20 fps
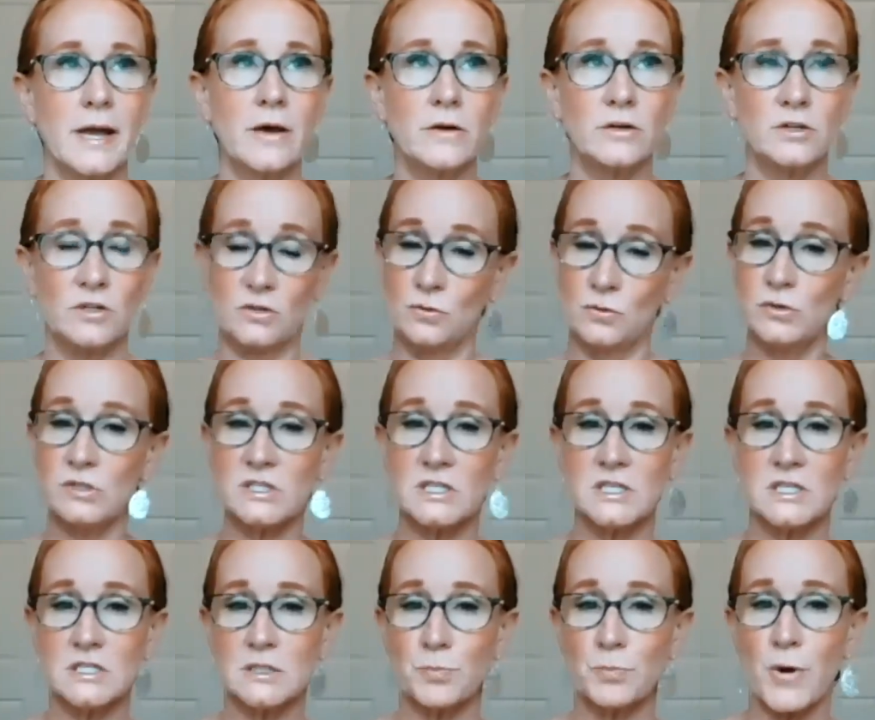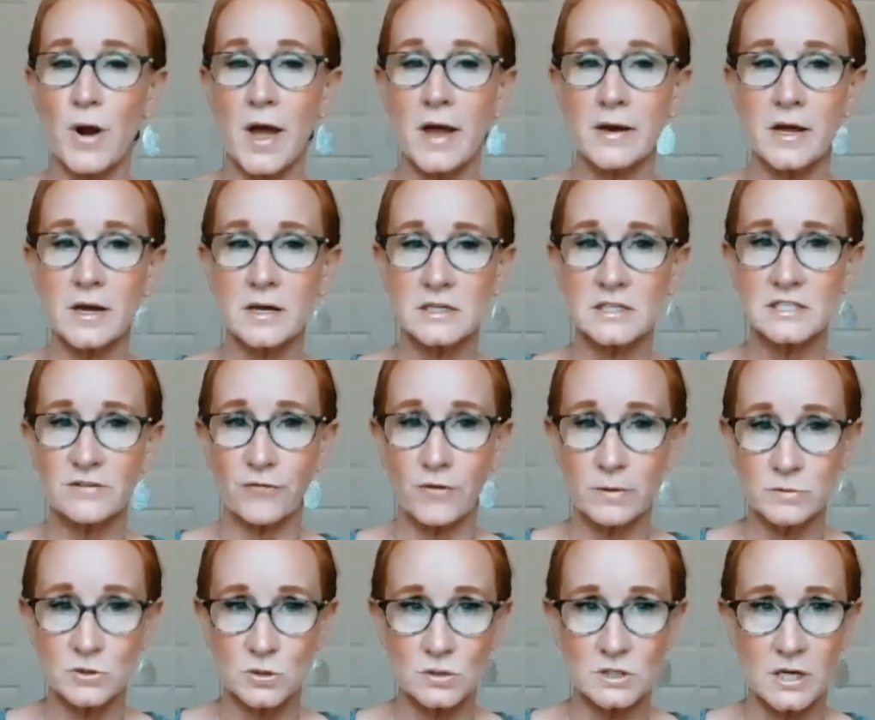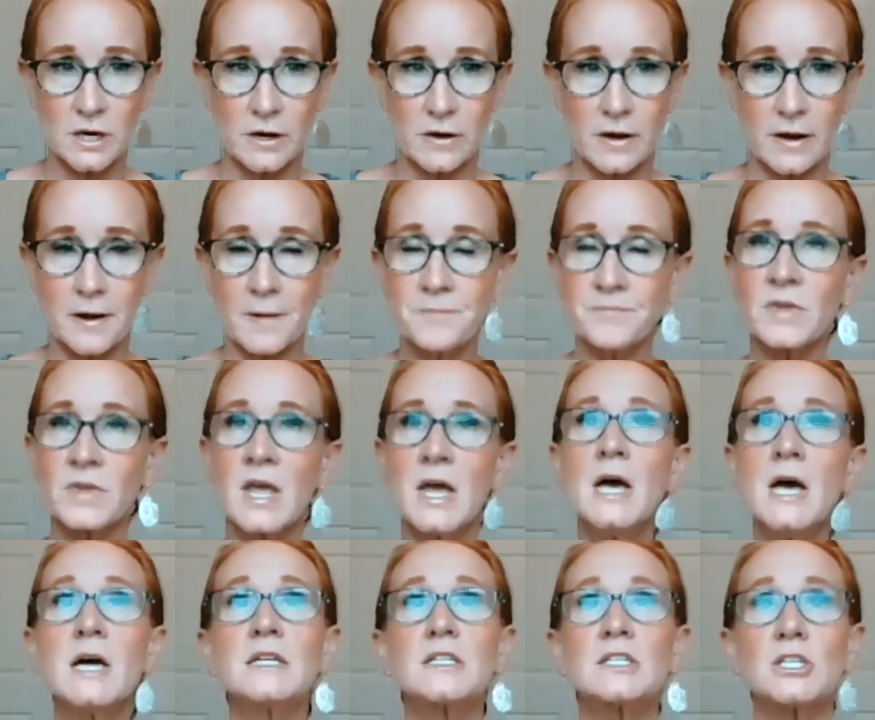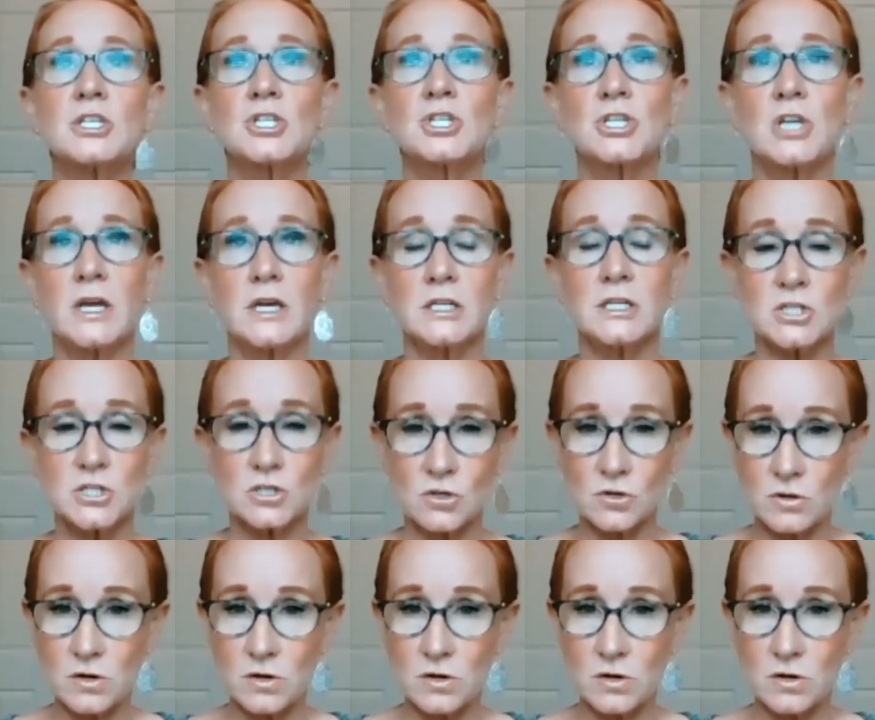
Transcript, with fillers: how to use these products from doTERRA to change